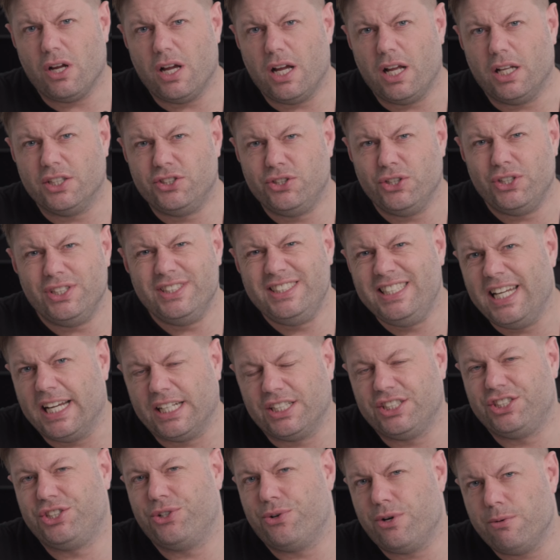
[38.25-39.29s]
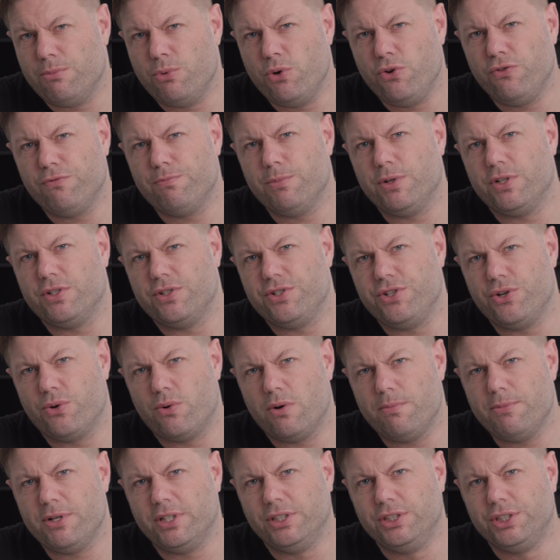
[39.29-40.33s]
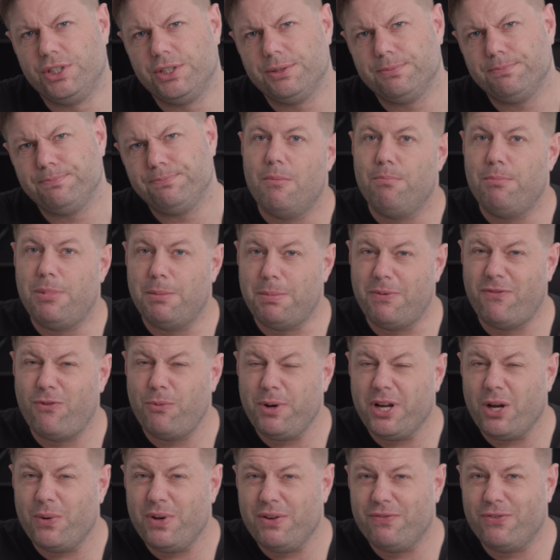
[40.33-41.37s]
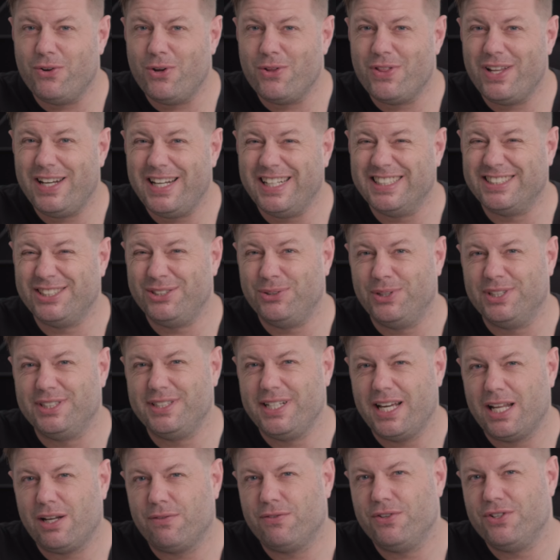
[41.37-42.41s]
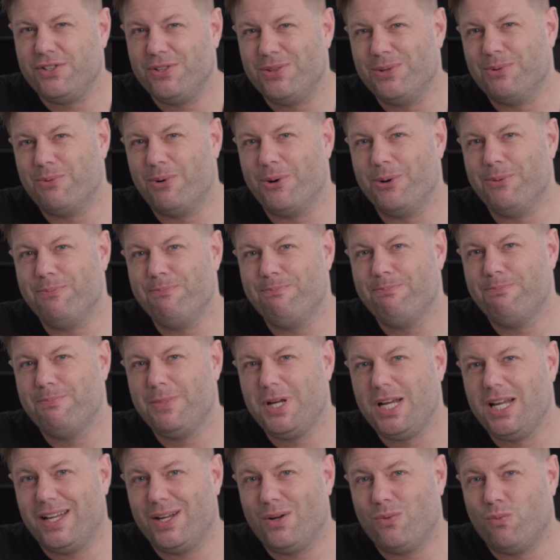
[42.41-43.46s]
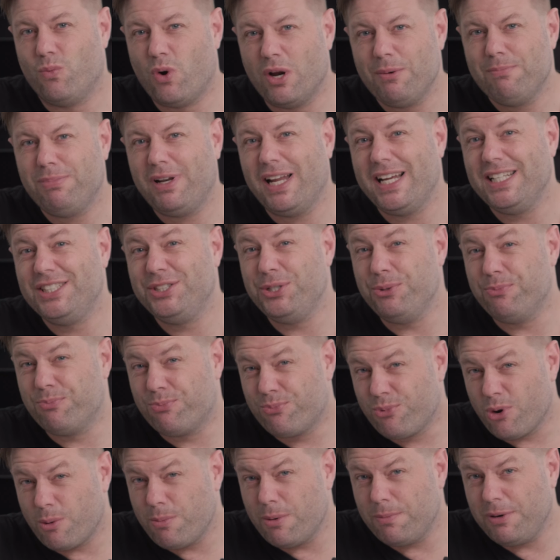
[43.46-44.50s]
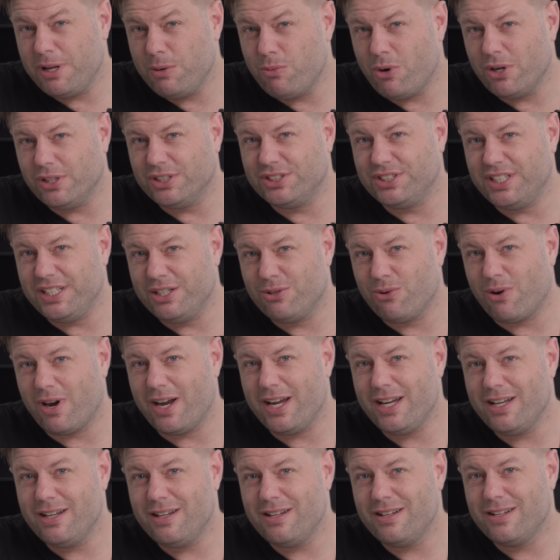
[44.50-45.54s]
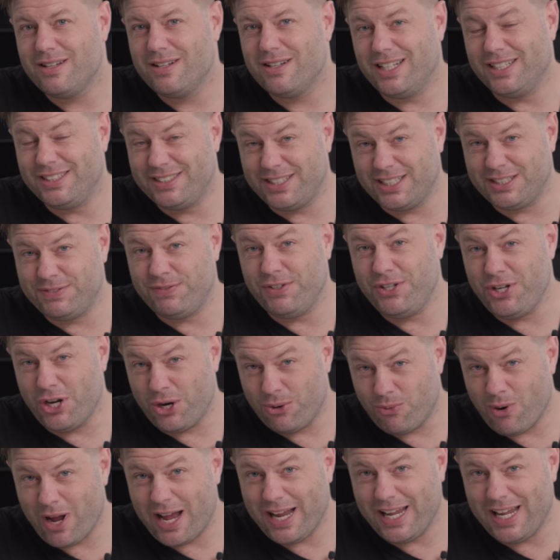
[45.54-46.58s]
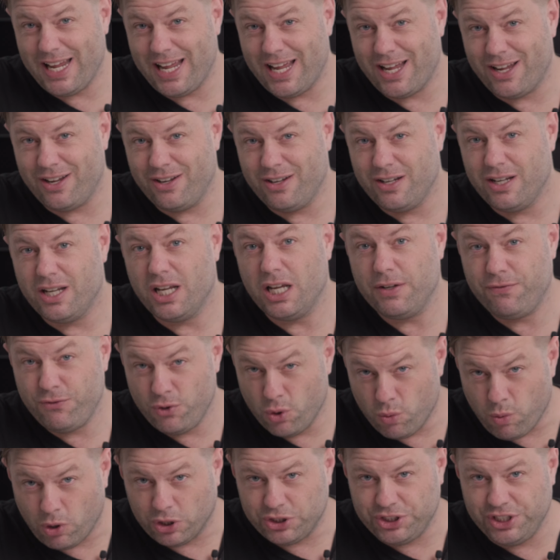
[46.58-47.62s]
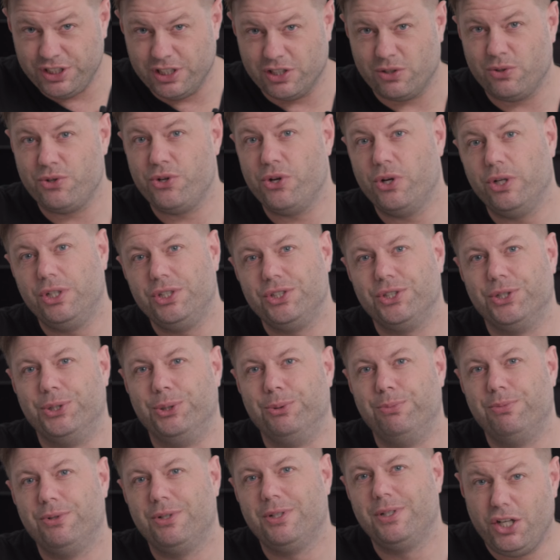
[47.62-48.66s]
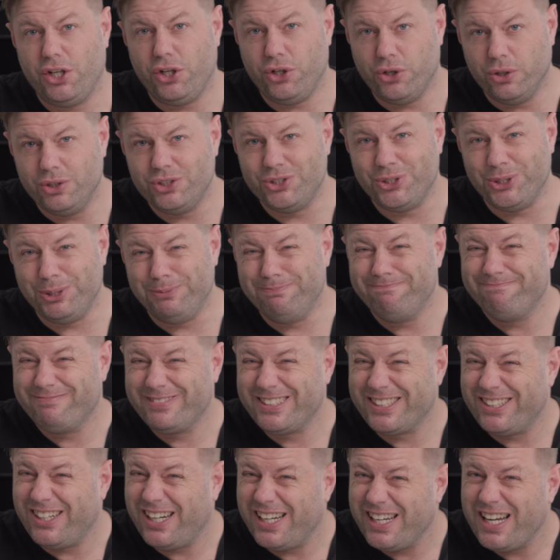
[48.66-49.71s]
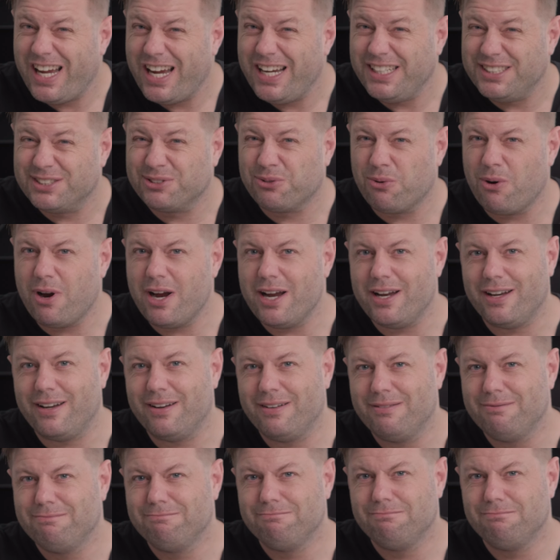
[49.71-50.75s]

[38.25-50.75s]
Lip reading: a certain texture and movement to your image. But before we go any further, let's address the elephant in the room. One place you probably won't see grain is this video right here, if you're watching it on YouTube. YouTube kind of hates grain.